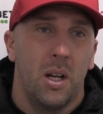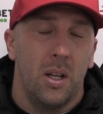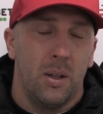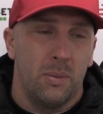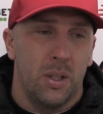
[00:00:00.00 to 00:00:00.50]

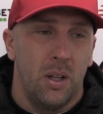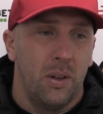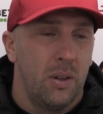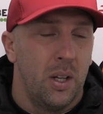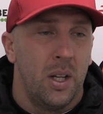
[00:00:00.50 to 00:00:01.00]

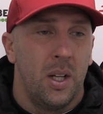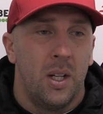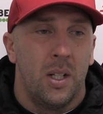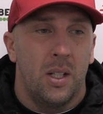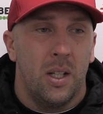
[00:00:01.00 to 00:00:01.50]
so
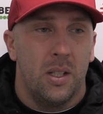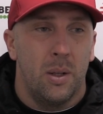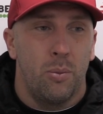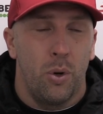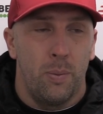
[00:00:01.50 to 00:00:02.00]
that's
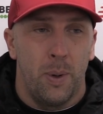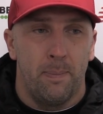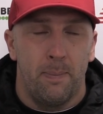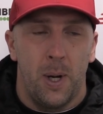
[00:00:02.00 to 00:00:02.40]
an improvement.